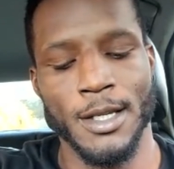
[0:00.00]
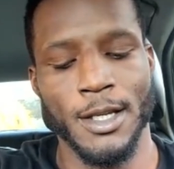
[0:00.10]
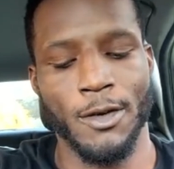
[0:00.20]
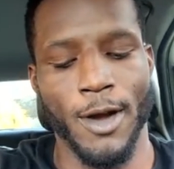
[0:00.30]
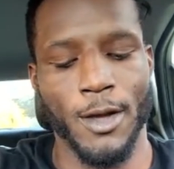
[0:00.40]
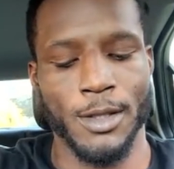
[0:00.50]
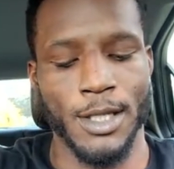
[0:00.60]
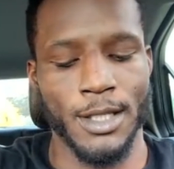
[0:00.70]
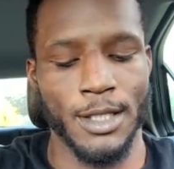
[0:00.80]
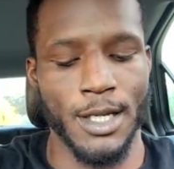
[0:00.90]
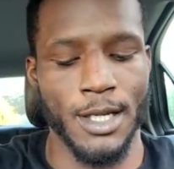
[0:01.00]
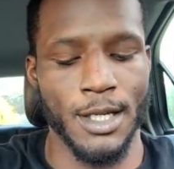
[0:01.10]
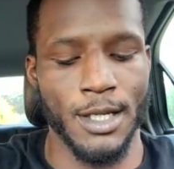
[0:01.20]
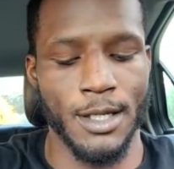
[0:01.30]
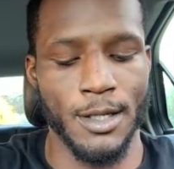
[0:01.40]
Kraus has
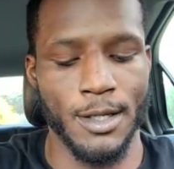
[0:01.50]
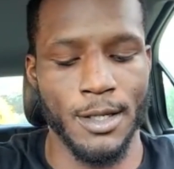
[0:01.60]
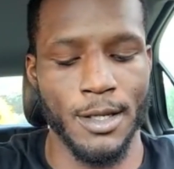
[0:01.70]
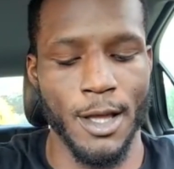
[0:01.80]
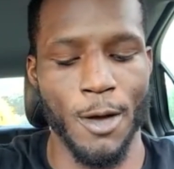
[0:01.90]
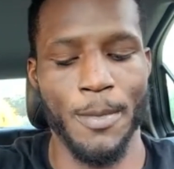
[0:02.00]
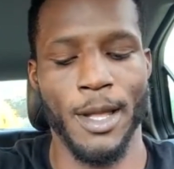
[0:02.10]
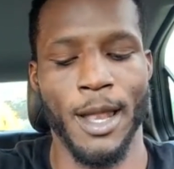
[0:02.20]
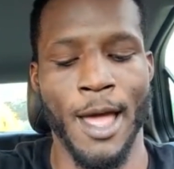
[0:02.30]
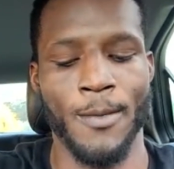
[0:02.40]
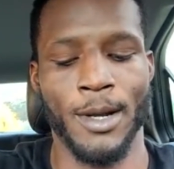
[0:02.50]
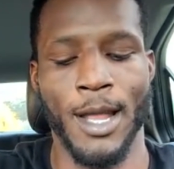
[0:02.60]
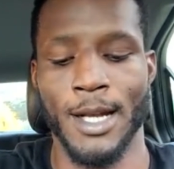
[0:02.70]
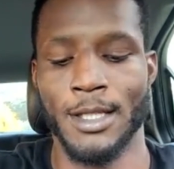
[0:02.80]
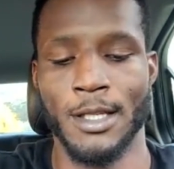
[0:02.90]
helped me a lot with a
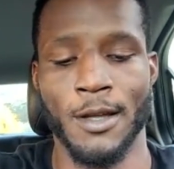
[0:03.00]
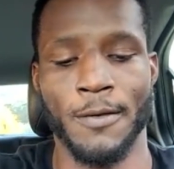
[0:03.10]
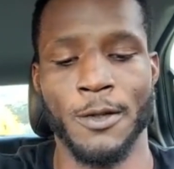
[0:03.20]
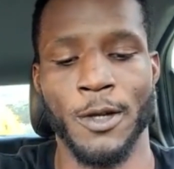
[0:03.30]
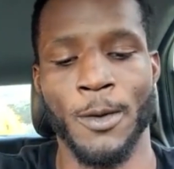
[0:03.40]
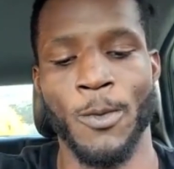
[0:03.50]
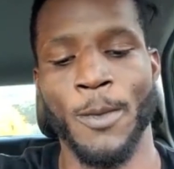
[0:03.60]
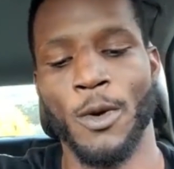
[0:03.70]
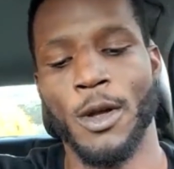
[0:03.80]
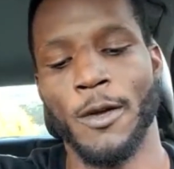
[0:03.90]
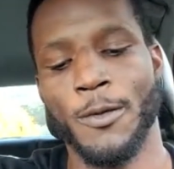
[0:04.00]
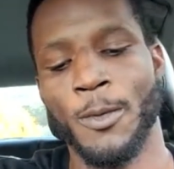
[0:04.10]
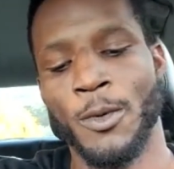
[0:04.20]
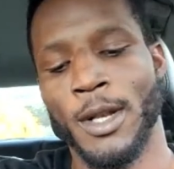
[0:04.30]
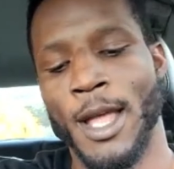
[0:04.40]
lot of stuff, so I'm way more
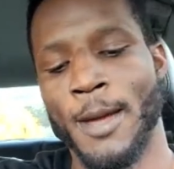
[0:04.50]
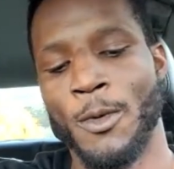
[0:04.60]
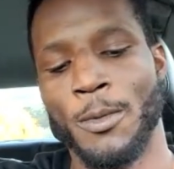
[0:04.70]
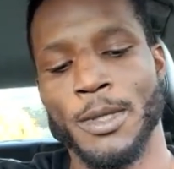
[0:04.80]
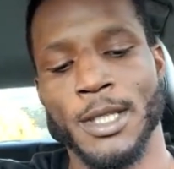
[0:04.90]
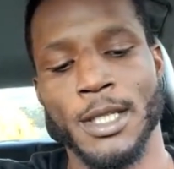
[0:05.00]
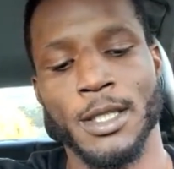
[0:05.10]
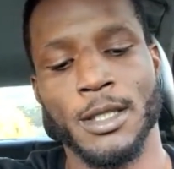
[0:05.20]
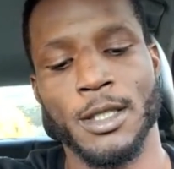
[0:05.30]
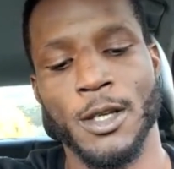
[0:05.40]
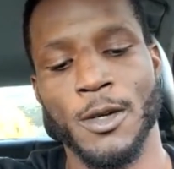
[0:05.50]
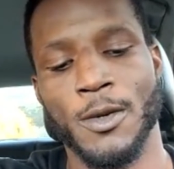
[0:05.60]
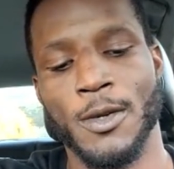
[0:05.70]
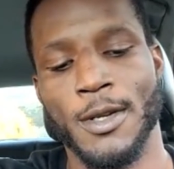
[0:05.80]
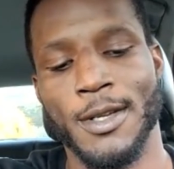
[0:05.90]
comfortable in a lot more positions. So
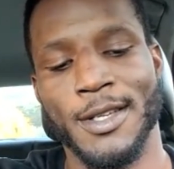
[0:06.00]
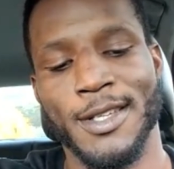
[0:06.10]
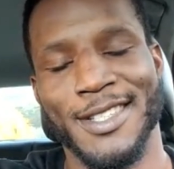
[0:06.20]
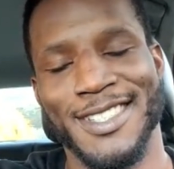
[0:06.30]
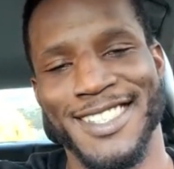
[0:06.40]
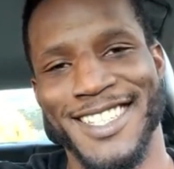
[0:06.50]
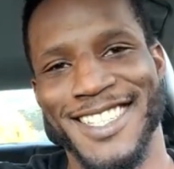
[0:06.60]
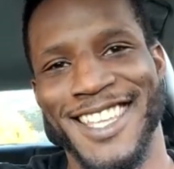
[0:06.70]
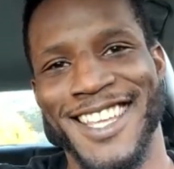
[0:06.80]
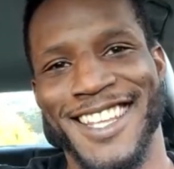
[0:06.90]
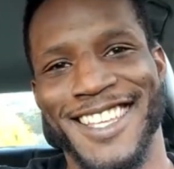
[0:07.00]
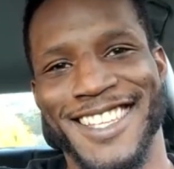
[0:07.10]
let's get it.